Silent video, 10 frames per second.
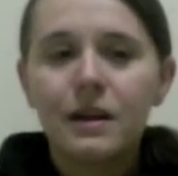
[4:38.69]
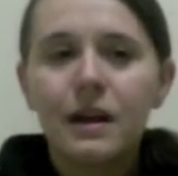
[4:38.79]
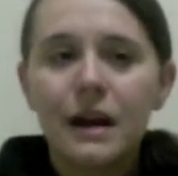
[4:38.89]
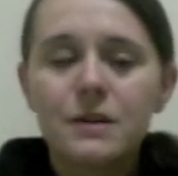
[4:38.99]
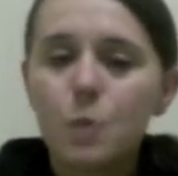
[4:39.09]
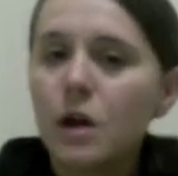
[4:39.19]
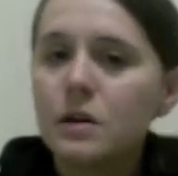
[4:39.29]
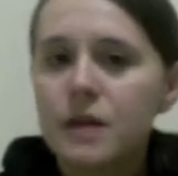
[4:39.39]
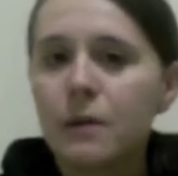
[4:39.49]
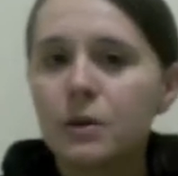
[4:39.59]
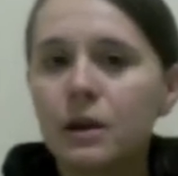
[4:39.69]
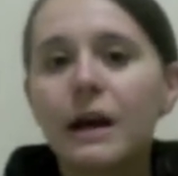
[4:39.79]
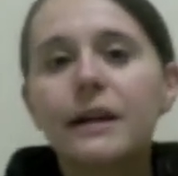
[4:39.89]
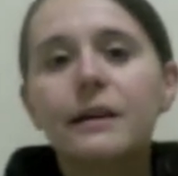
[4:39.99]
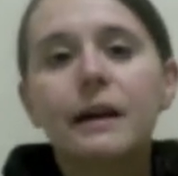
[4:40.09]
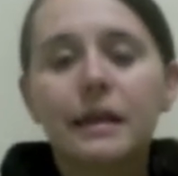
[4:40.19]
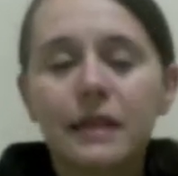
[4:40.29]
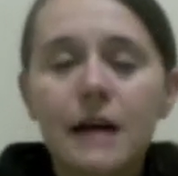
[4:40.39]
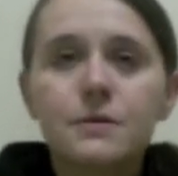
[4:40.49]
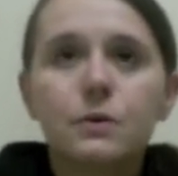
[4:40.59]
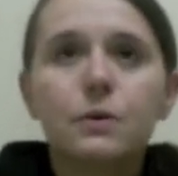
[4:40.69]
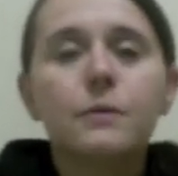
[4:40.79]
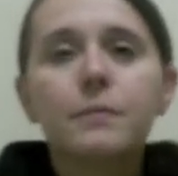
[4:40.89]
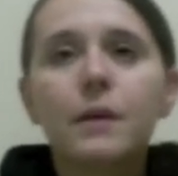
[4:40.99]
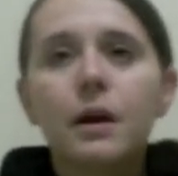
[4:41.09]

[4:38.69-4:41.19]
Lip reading: as well as I would like at that school.